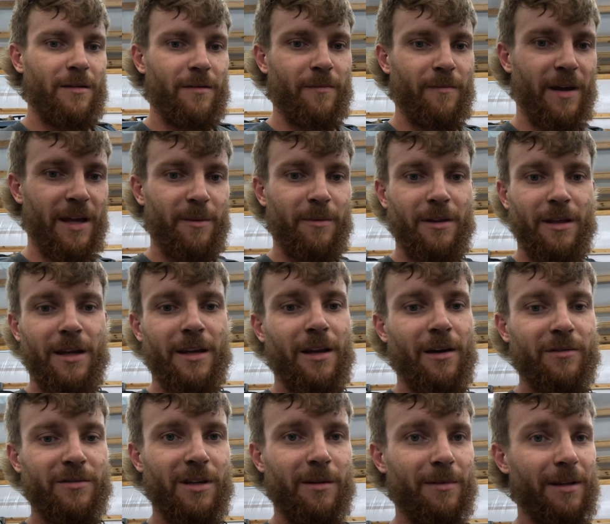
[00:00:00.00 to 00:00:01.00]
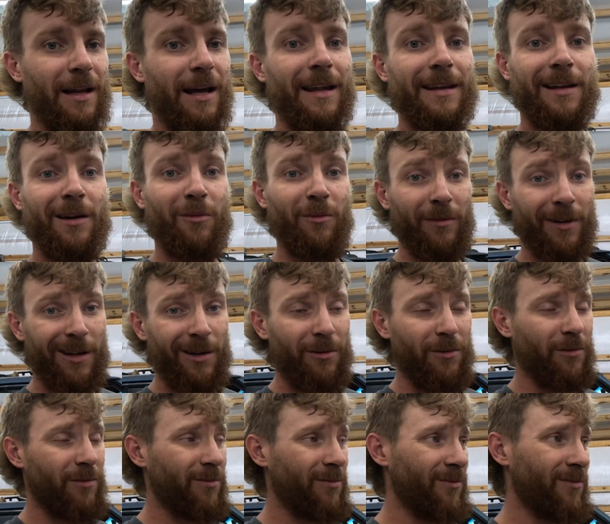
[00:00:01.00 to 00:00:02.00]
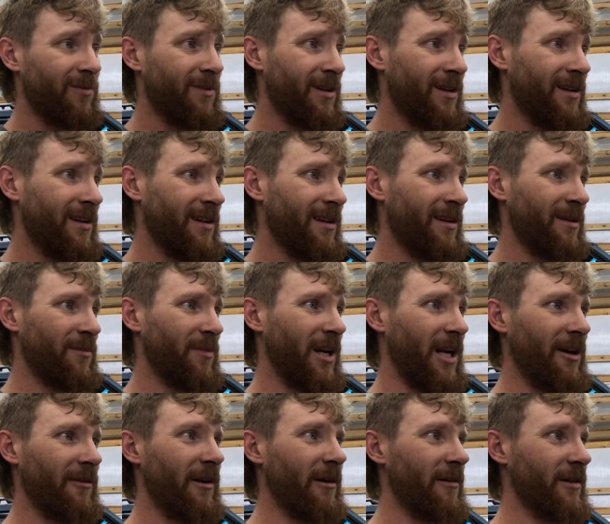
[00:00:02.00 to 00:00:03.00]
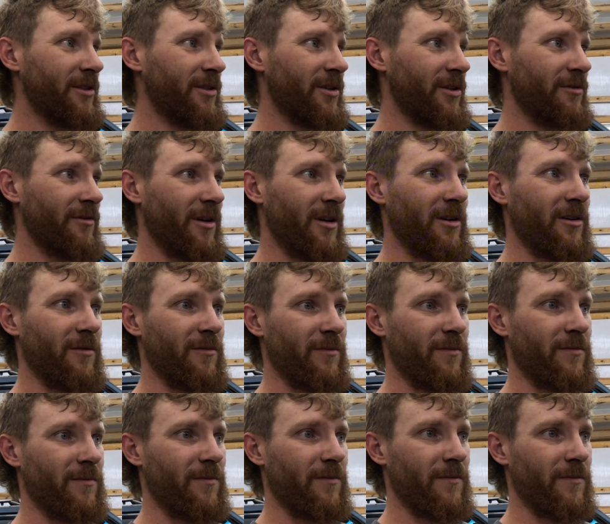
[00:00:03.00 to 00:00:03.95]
Maybe they know something I don't know. But I've always just run them